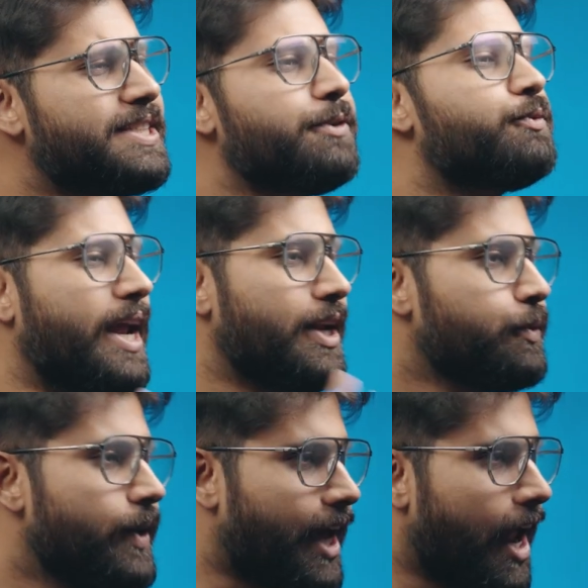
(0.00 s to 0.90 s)
see when
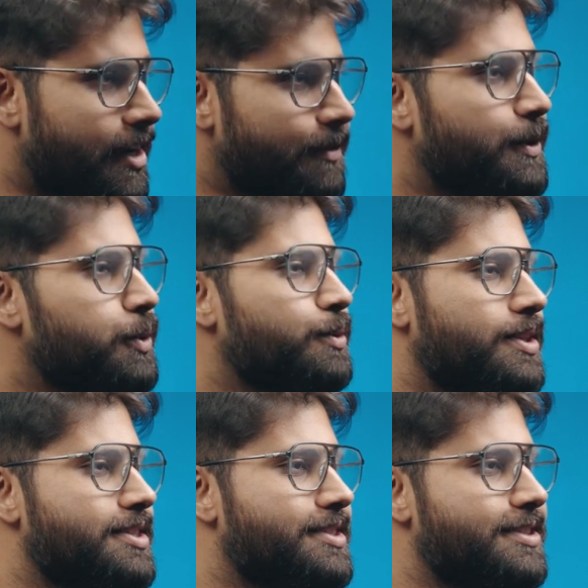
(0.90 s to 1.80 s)
we can review
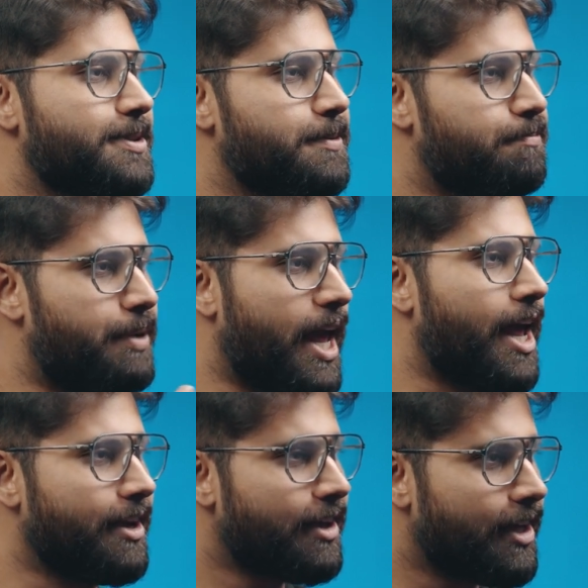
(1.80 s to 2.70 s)
this
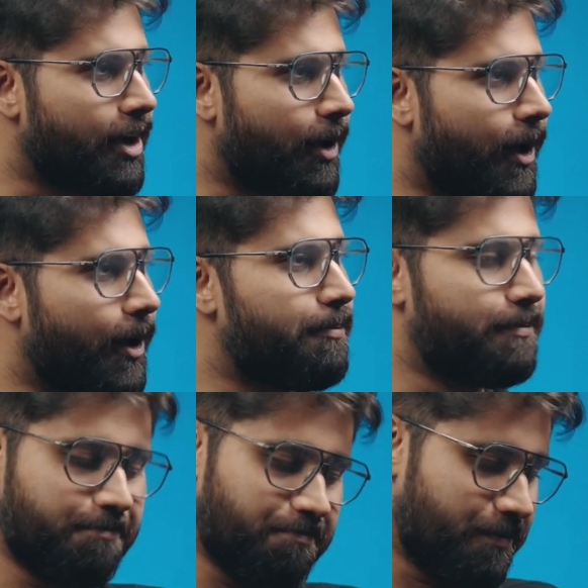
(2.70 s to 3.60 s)
plan, uh,
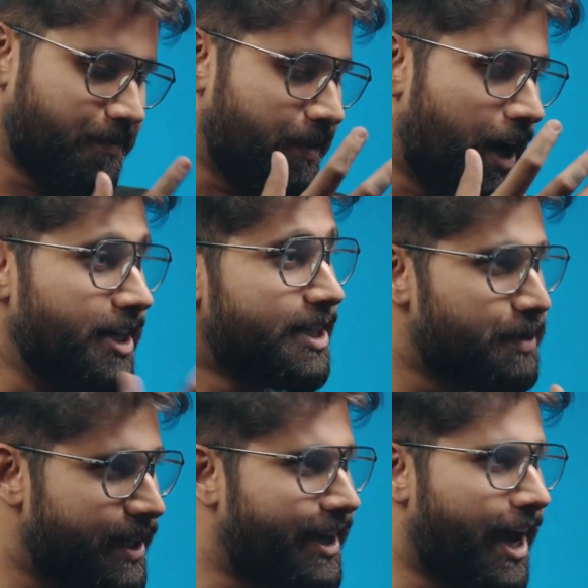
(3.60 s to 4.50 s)

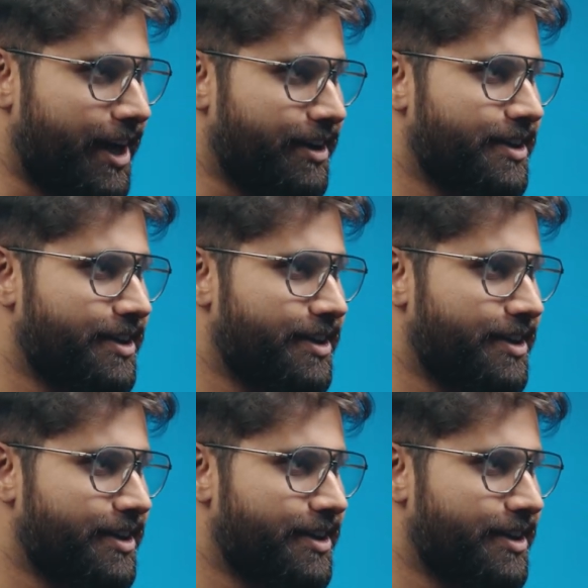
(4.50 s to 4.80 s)
Ultimate Care.